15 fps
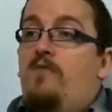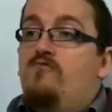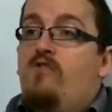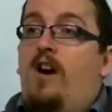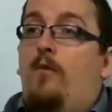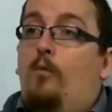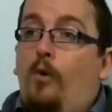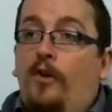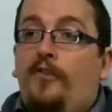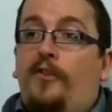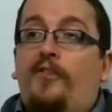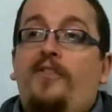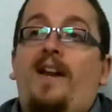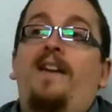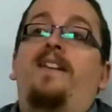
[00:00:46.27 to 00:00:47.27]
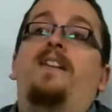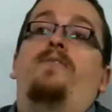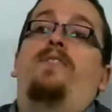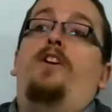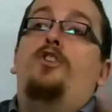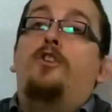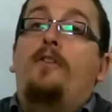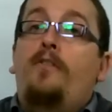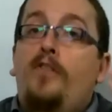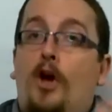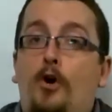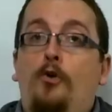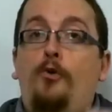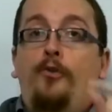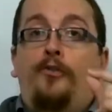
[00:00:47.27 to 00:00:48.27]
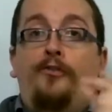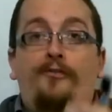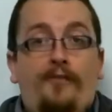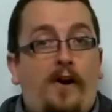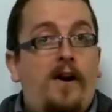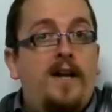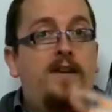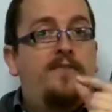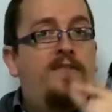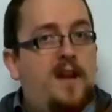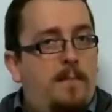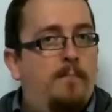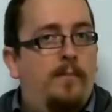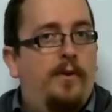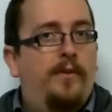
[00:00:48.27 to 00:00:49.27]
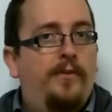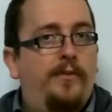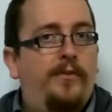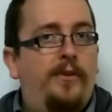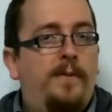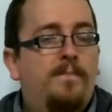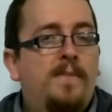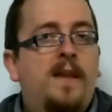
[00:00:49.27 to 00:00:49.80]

right, what's the standard deviation of those five numbers,